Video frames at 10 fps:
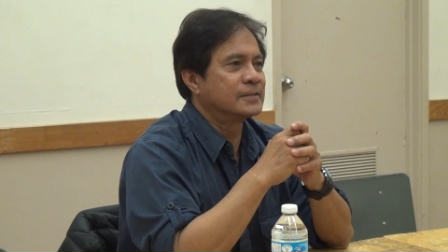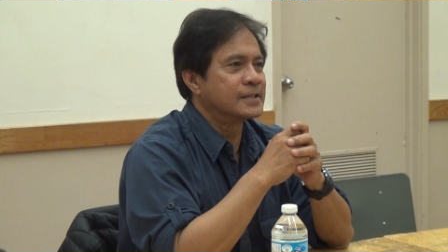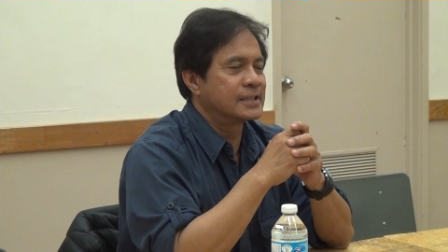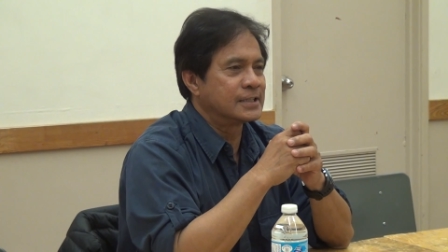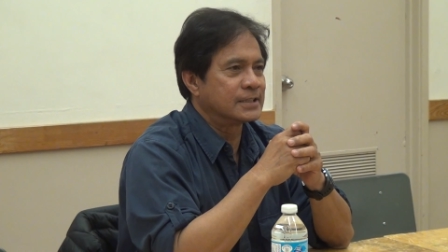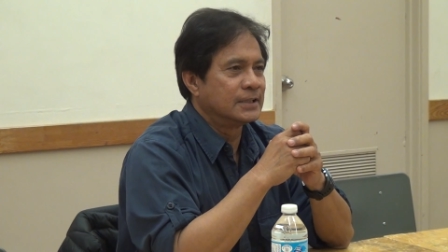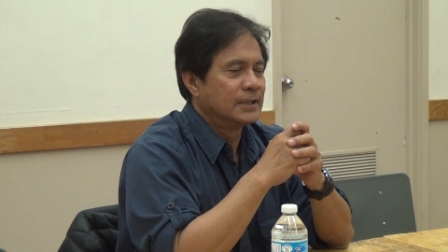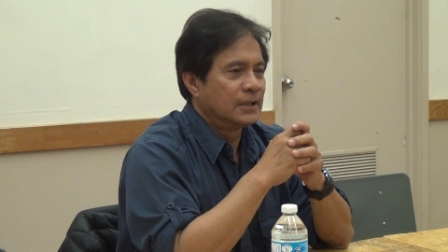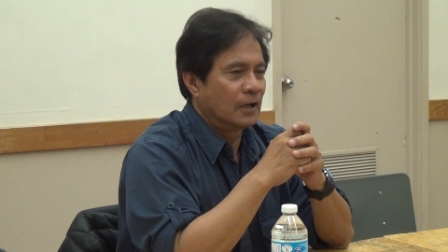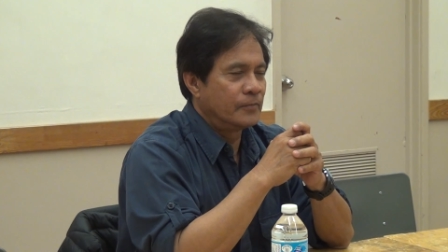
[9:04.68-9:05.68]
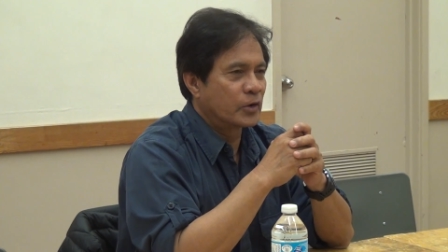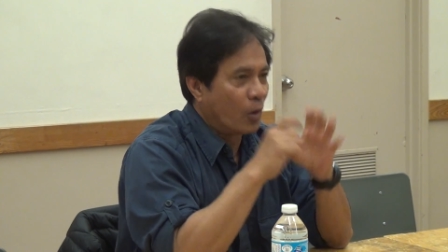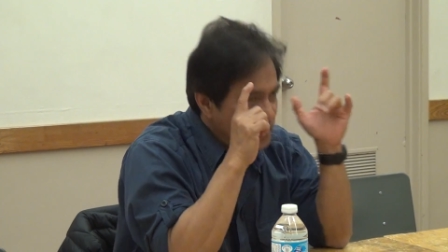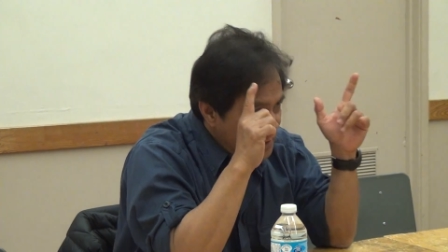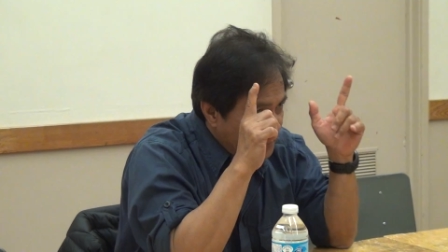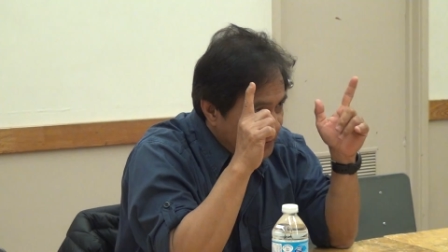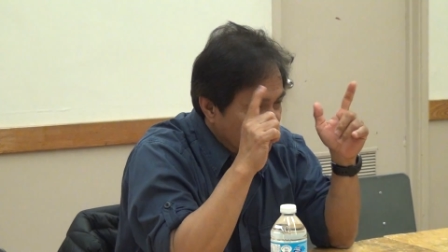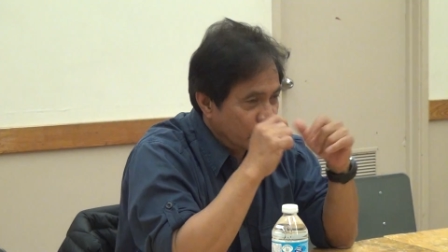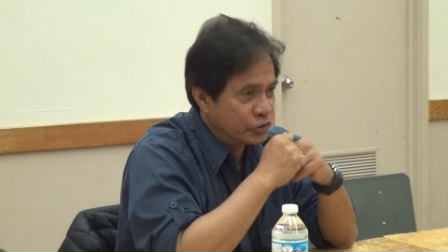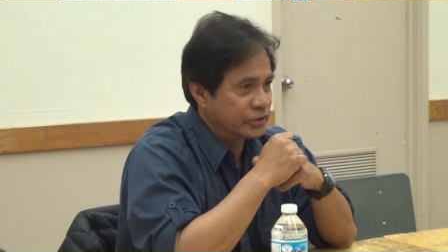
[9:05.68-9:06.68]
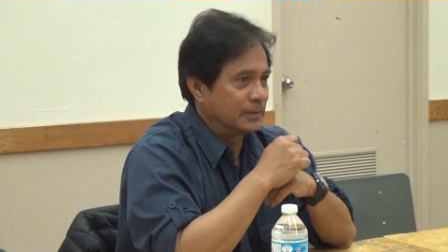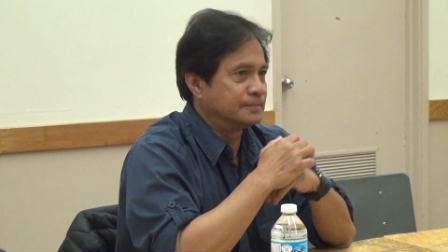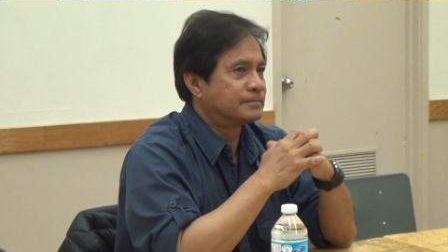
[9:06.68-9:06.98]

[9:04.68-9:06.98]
concerns of the Communist Party leadership.